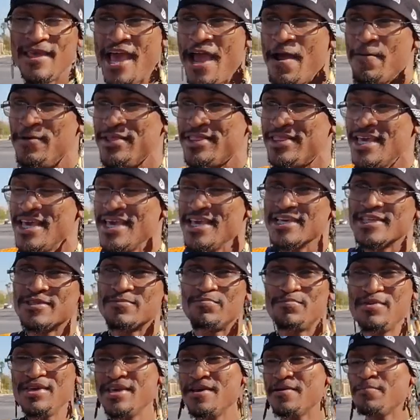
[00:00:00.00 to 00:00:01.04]
Everything is
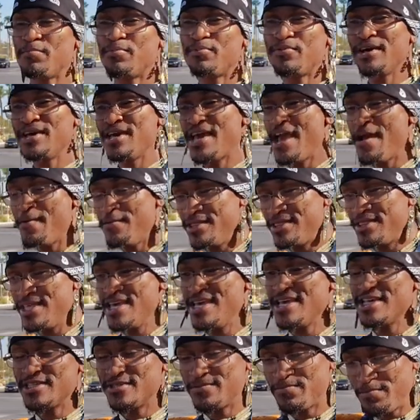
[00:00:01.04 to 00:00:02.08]
being put,
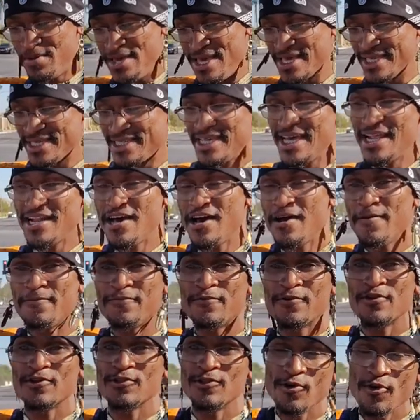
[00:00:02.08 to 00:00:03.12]
everything is being set up
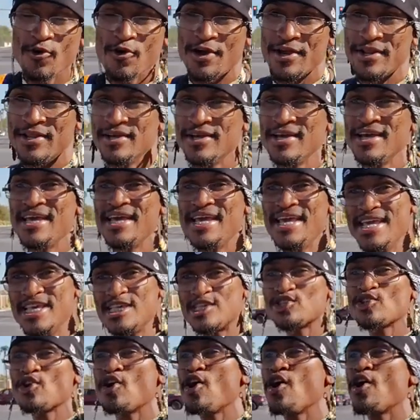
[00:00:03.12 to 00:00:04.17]
for the Lord.
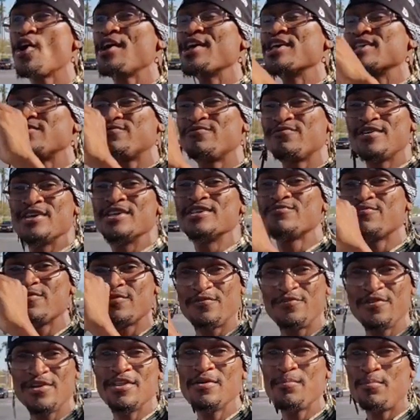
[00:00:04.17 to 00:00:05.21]
Esau is, is
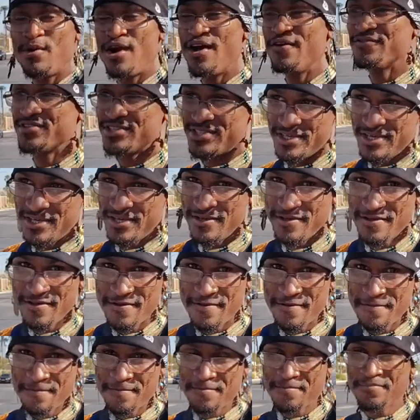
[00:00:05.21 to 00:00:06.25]
fulfilling prophecy.
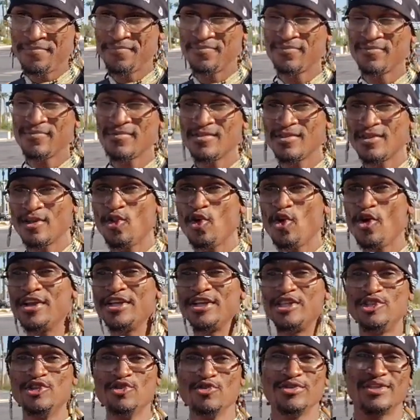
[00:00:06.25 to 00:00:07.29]
The
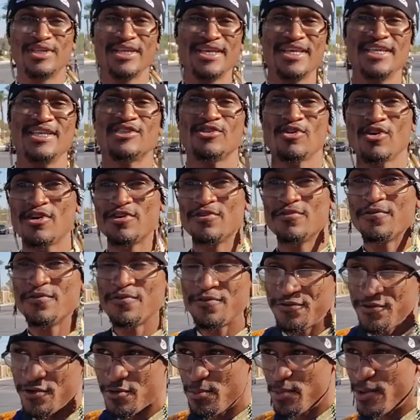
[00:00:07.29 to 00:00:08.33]
Lord is using Esau to
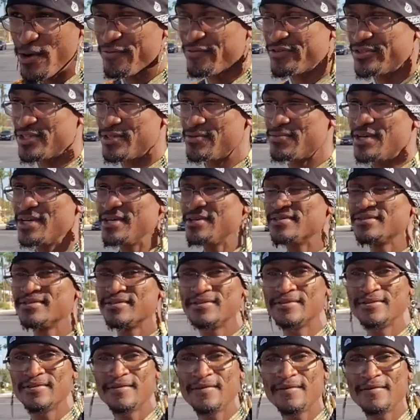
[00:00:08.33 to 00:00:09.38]
fulfill prophecy, man.
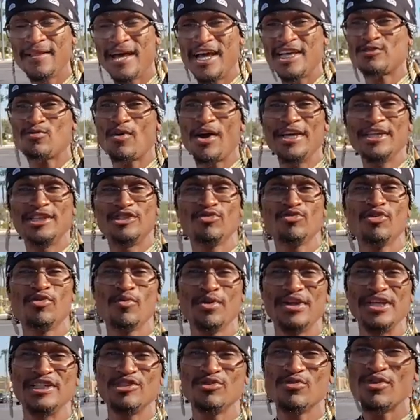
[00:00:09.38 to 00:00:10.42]
That's why he's doing
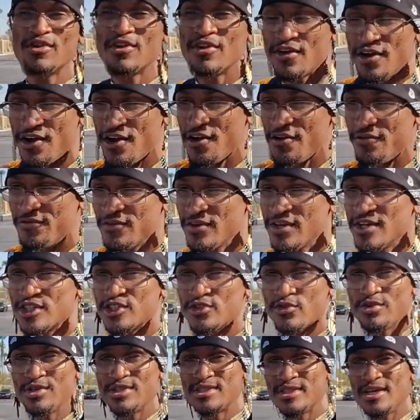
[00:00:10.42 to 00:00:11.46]
what he's doing on the earth,
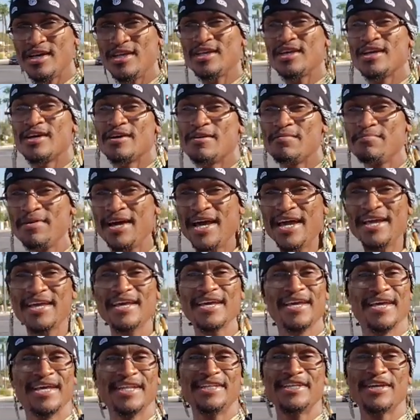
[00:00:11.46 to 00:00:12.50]
so his son can come back
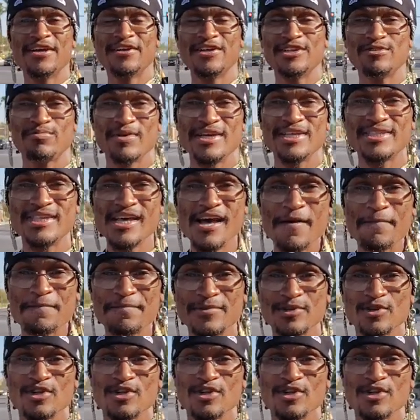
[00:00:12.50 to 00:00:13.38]
and tear this place up.